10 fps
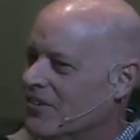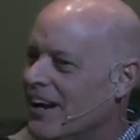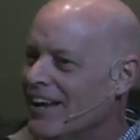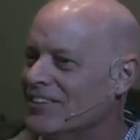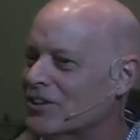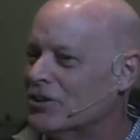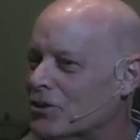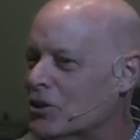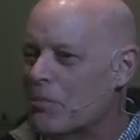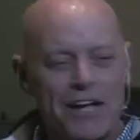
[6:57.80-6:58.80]
right? You're,
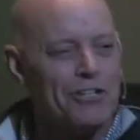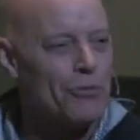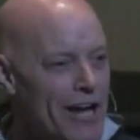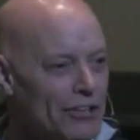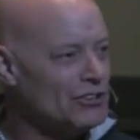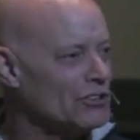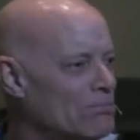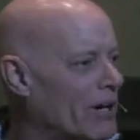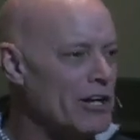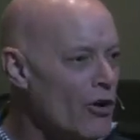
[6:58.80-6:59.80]
you're, you're, being gracious,
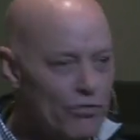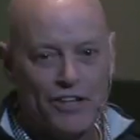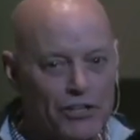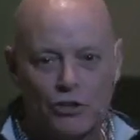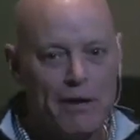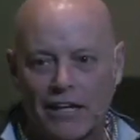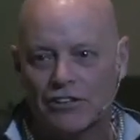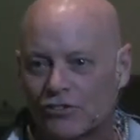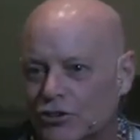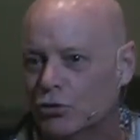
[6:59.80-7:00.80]
but I don't think you're
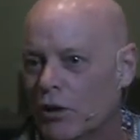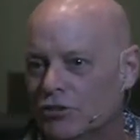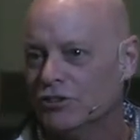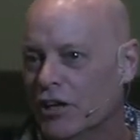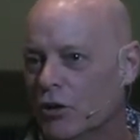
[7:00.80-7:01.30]
making the situation